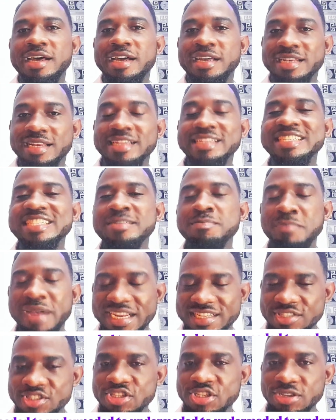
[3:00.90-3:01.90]
the
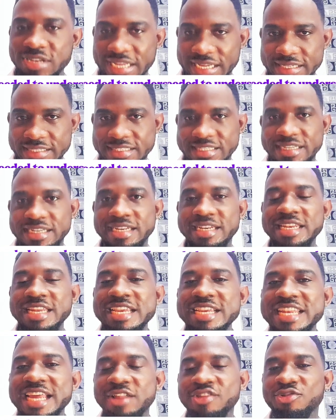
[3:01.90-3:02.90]
smart student
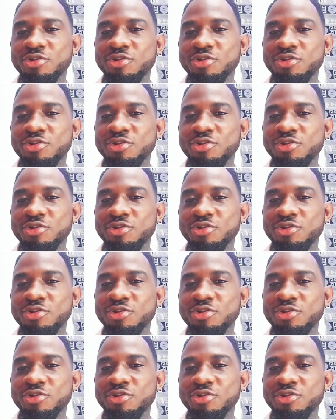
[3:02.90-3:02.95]
needed